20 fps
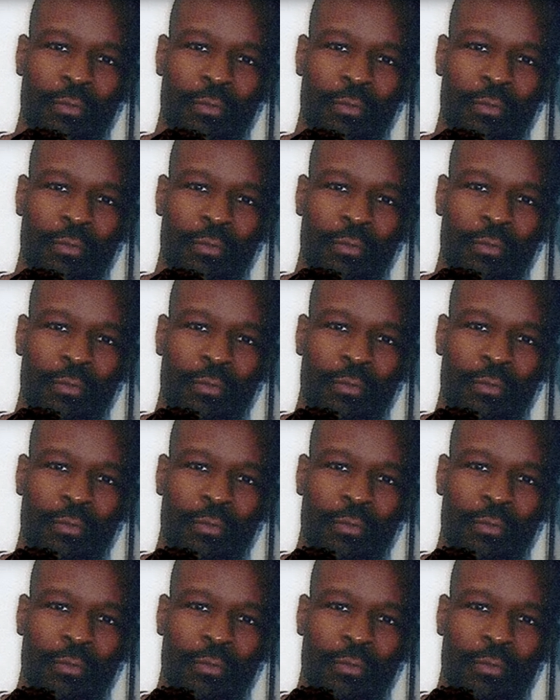
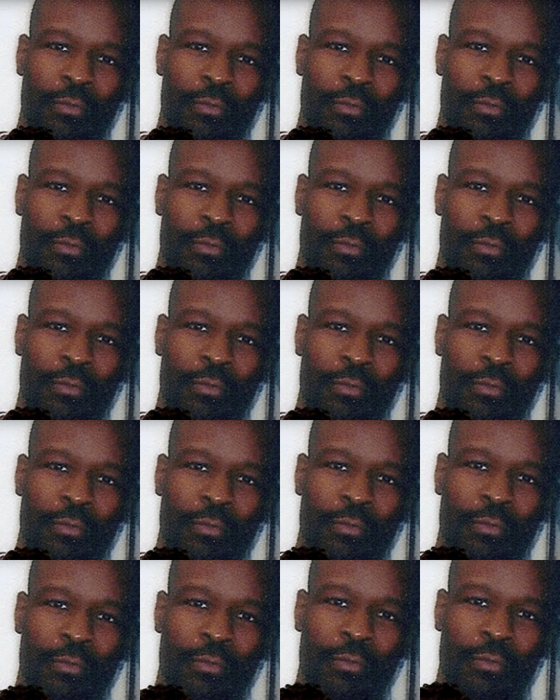
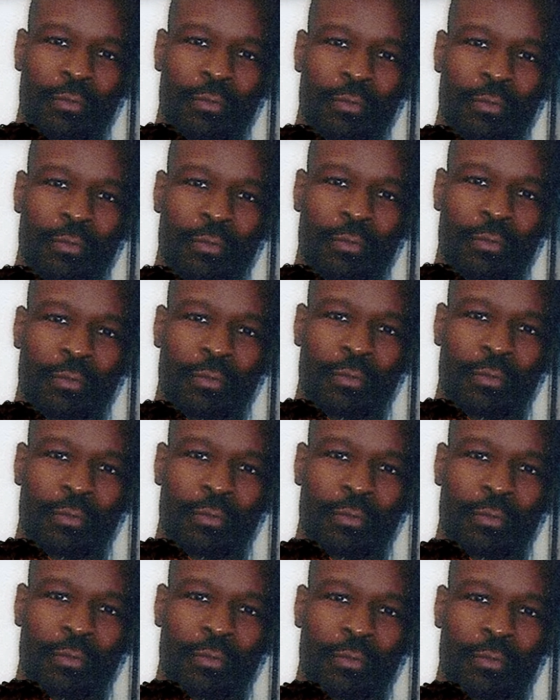
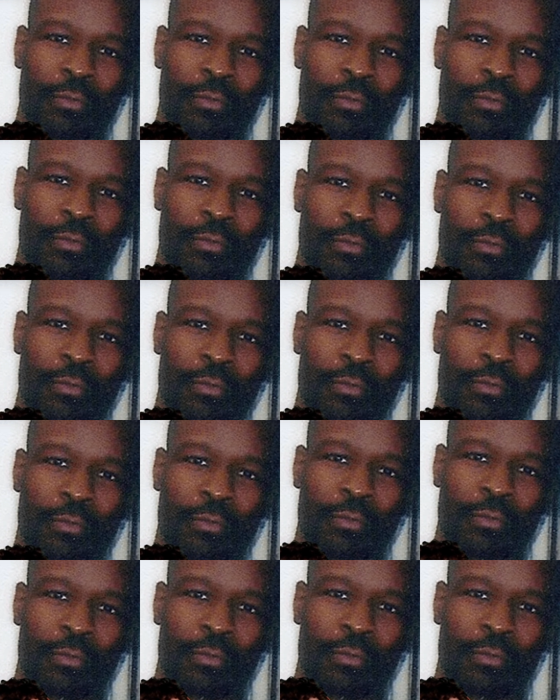
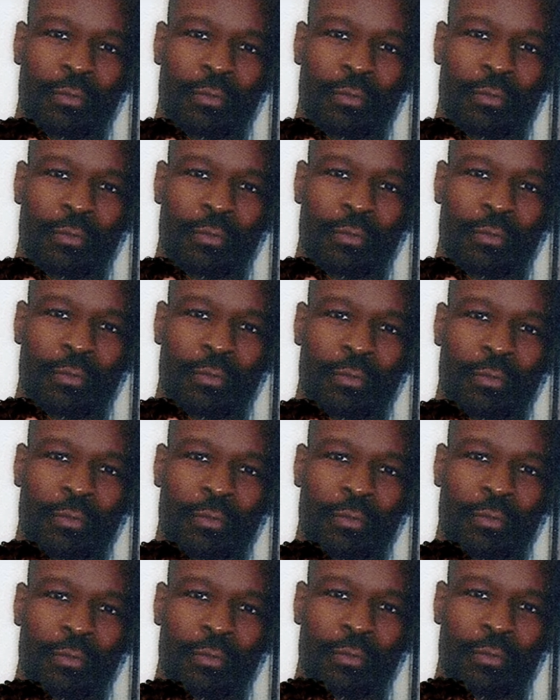
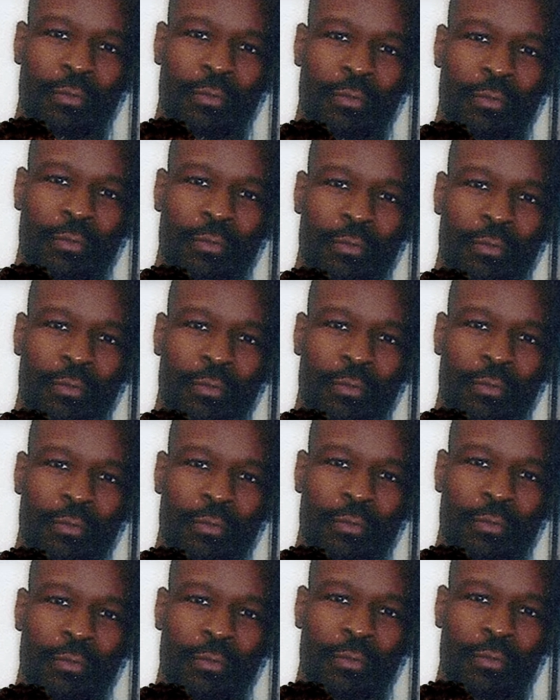
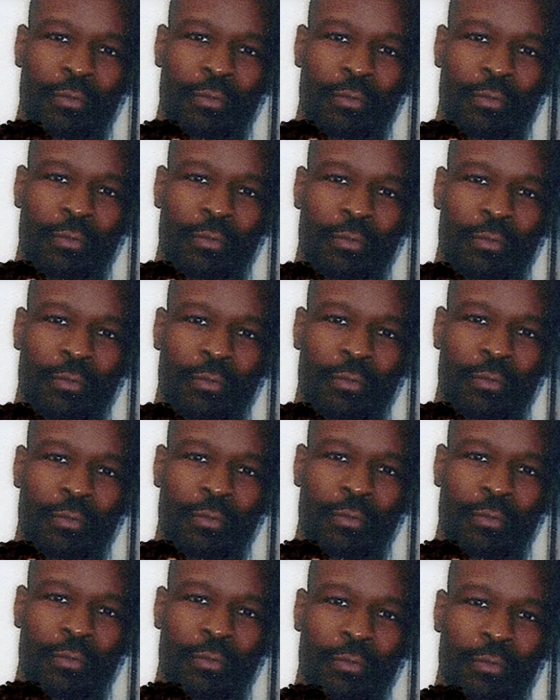
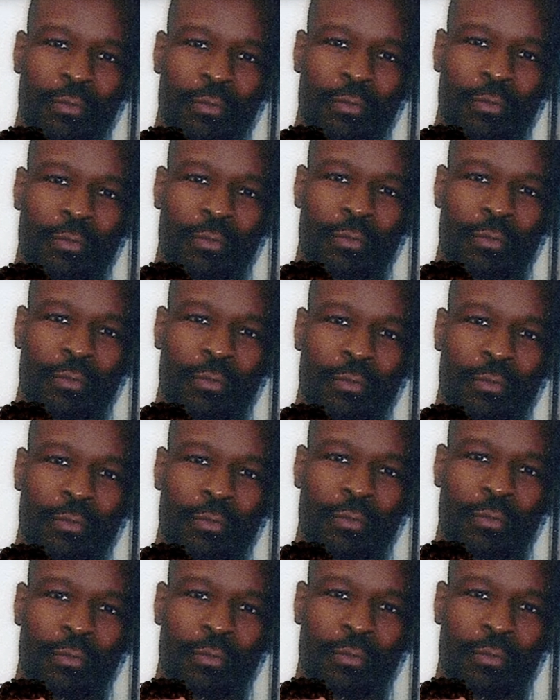This person isn't speaking.